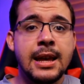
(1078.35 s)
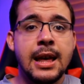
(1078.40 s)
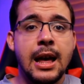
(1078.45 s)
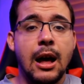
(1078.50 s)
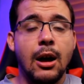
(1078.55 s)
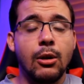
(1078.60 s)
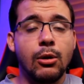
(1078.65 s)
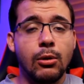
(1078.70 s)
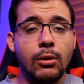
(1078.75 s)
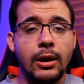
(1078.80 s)

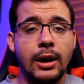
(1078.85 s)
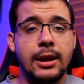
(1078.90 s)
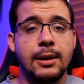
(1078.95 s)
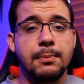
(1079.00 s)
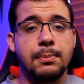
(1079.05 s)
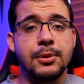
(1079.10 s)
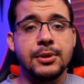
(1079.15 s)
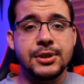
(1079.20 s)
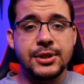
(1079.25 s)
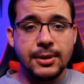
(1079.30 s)
I'll go ahead and
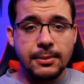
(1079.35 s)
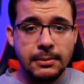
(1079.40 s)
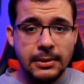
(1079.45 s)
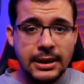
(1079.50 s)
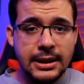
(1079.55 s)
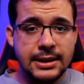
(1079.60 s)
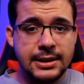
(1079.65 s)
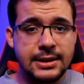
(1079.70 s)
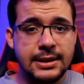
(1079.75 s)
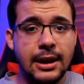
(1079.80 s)
put some
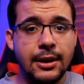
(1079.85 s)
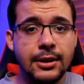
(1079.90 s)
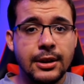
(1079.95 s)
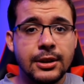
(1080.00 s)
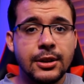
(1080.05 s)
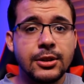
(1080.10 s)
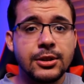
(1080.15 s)
links down in the